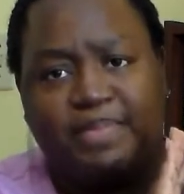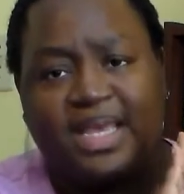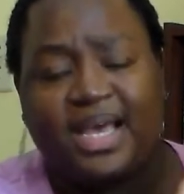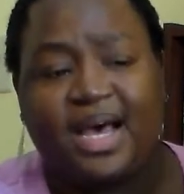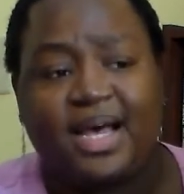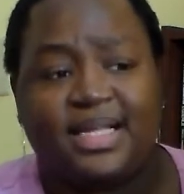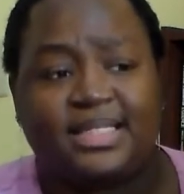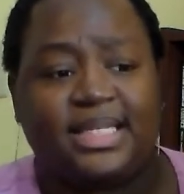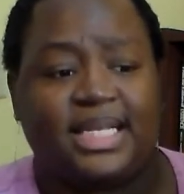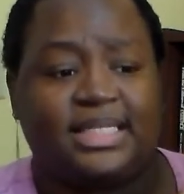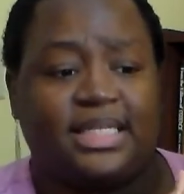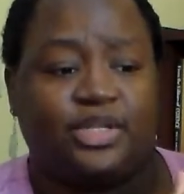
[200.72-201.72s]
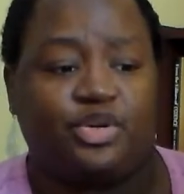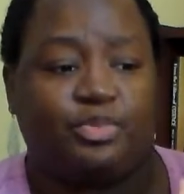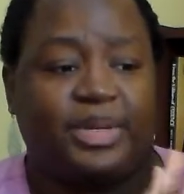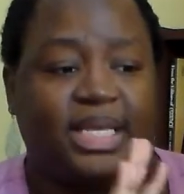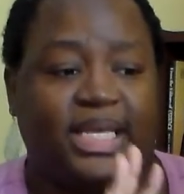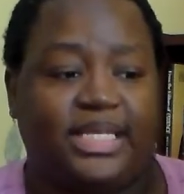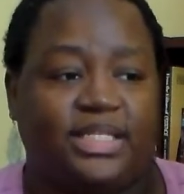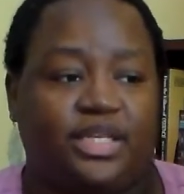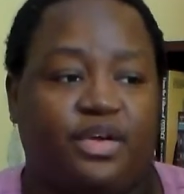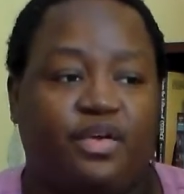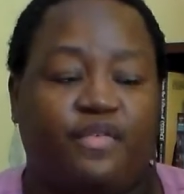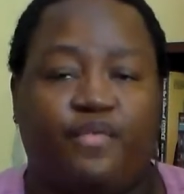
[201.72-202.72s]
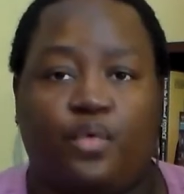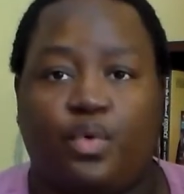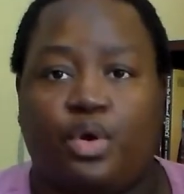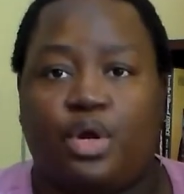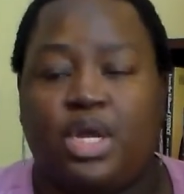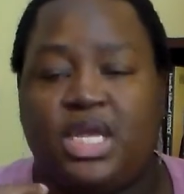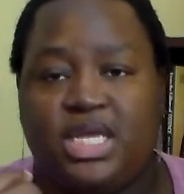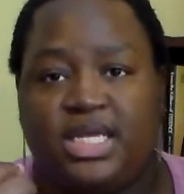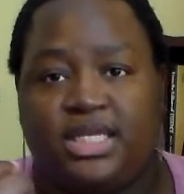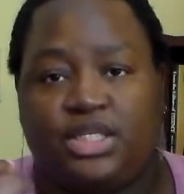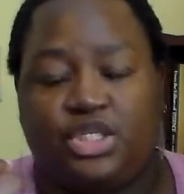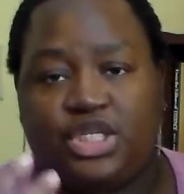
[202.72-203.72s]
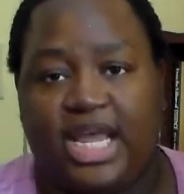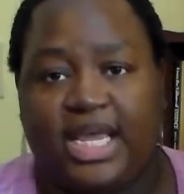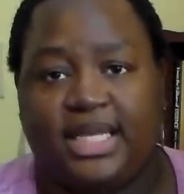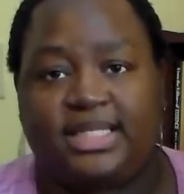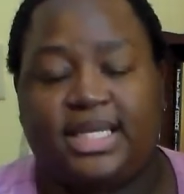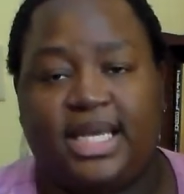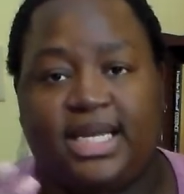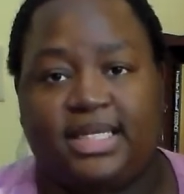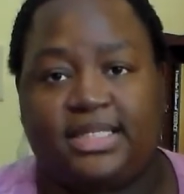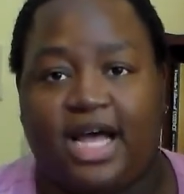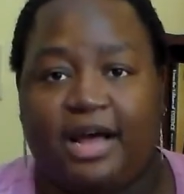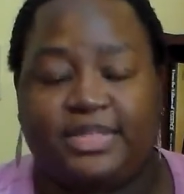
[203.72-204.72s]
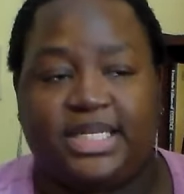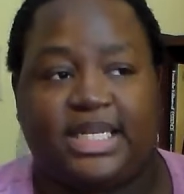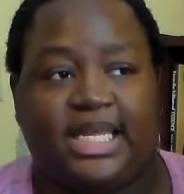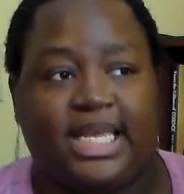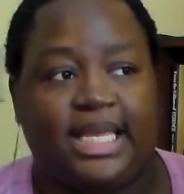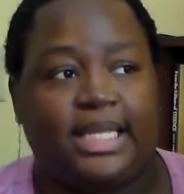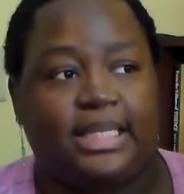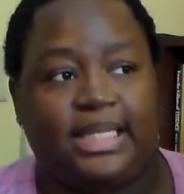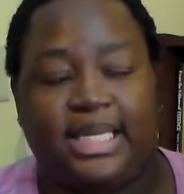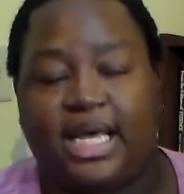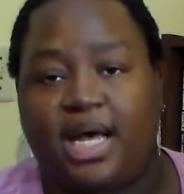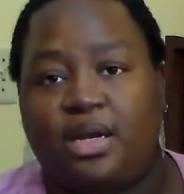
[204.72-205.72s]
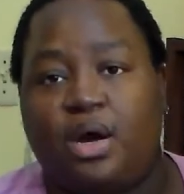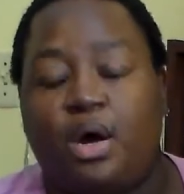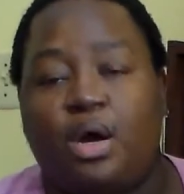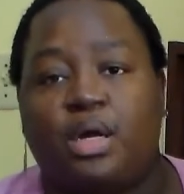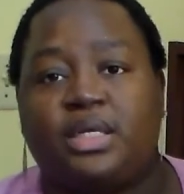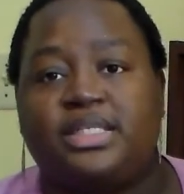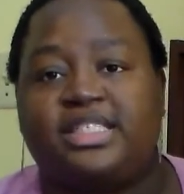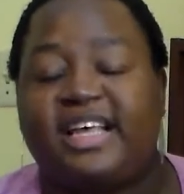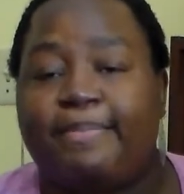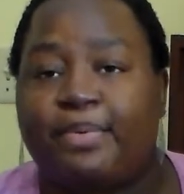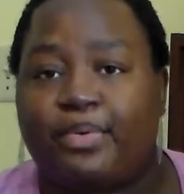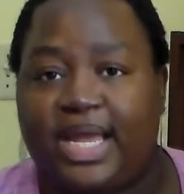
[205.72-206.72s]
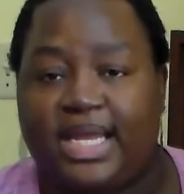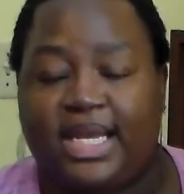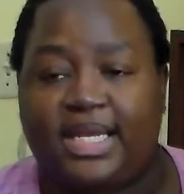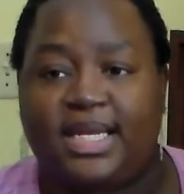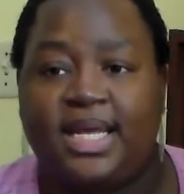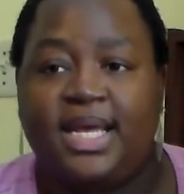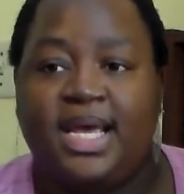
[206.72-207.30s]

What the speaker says: because it's a little bit easier for Jake to get adopted, he and Leon are separated,